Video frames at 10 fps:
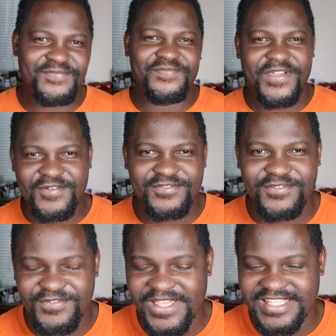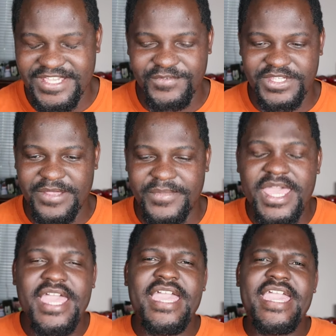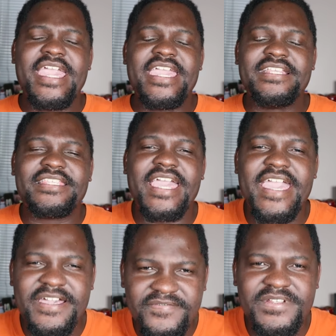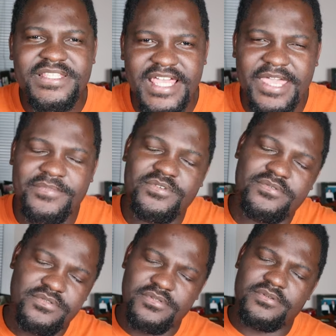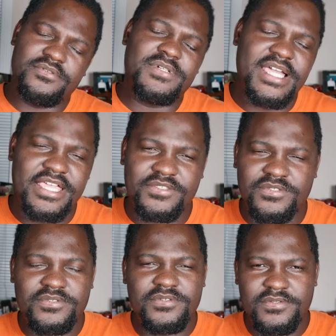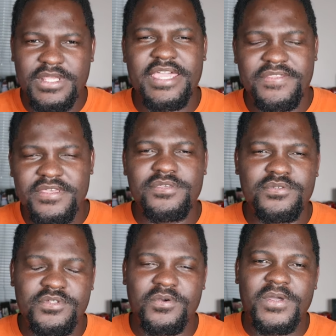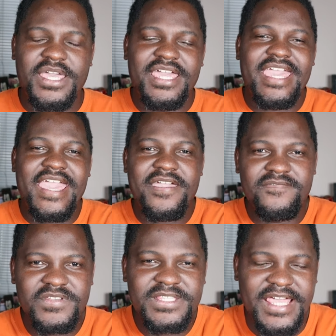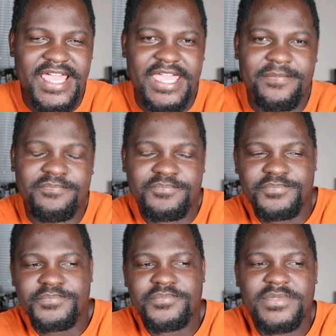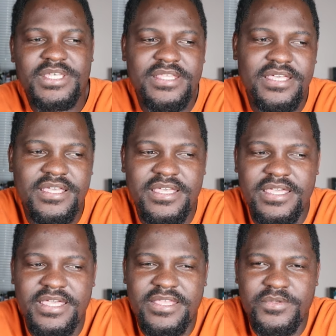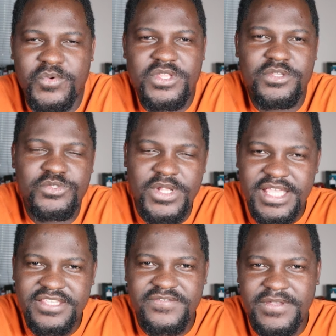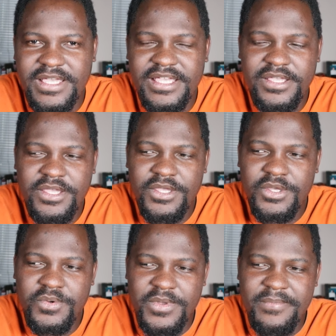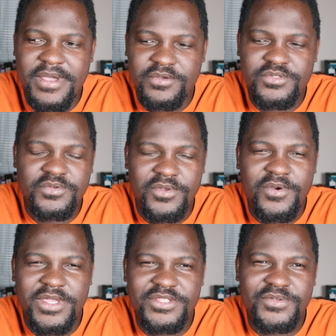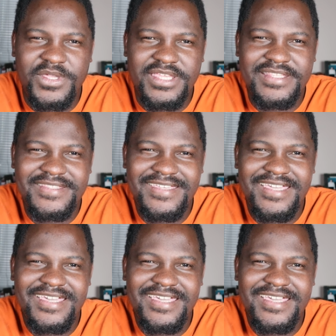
you failed to do a deal, him. It's every time. You, you, you guys, you. I think you know. Every time window transfer, we're about to go into it